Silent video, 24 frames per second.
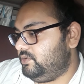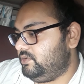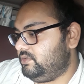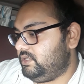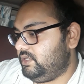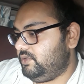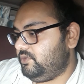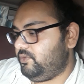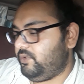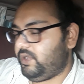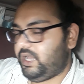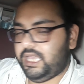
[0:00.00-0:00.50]

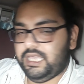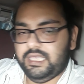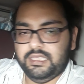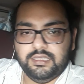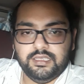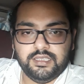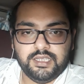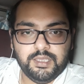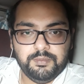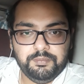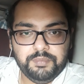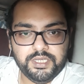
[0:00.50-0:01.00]
Now, why
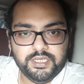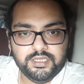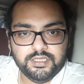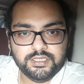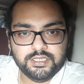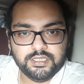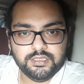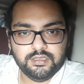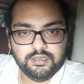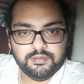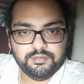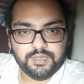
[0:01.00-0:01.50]
the
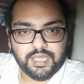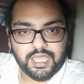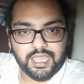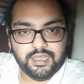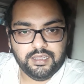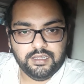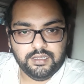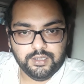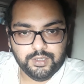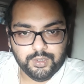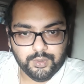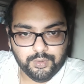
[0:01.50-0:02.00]
repetition of
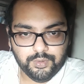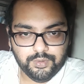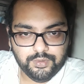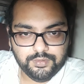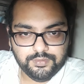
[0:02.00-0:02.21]
I'll do?